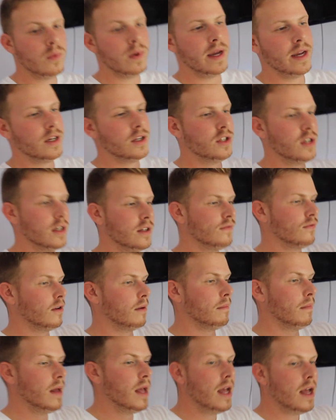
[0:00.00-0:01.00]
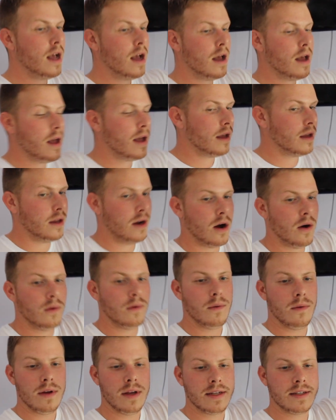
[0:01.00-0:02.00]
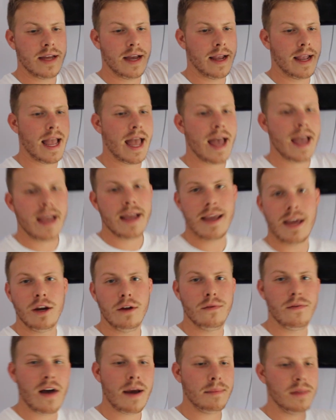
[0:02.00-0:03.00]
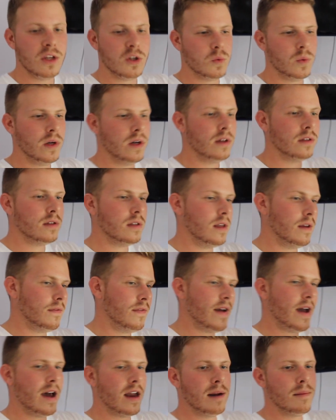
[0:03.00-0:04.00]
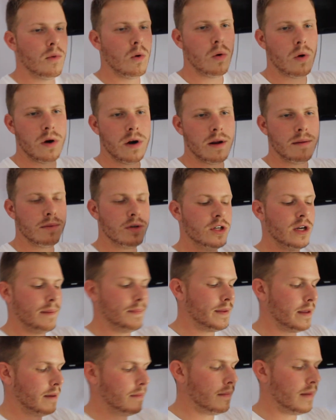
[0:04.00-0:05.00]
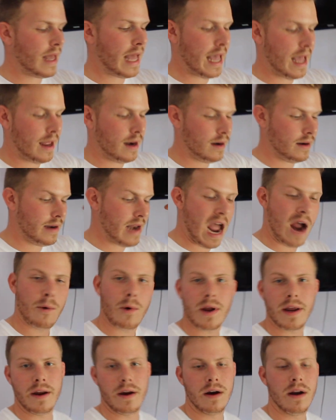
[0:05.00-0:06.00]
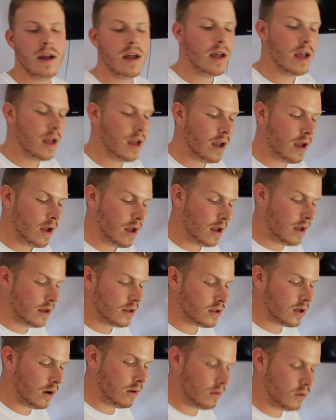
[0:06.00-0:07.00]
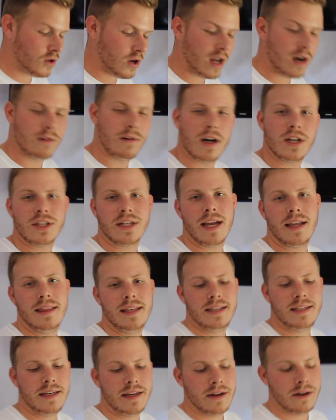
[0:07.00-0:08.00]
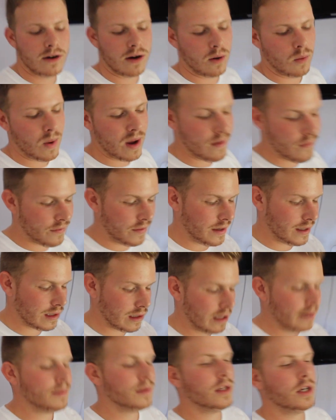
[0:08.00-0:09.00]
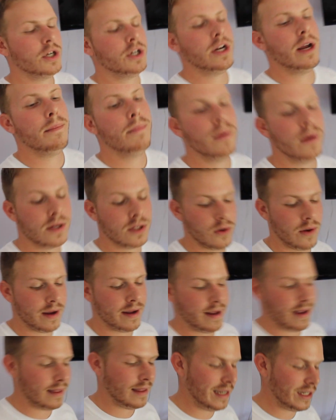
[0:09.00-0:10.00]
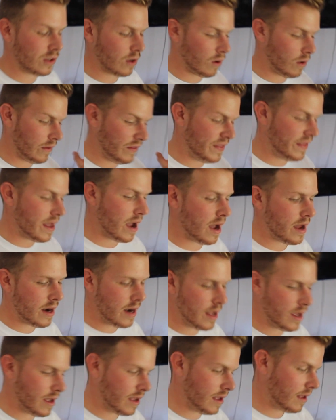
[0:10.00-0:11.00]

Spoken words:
weeks just from saying, hey, can you find me these wheels? He found them, ordered them, shipped them, and now we're here. So trying to rush to get these here, waiting for these lips to ship so I can get these all done,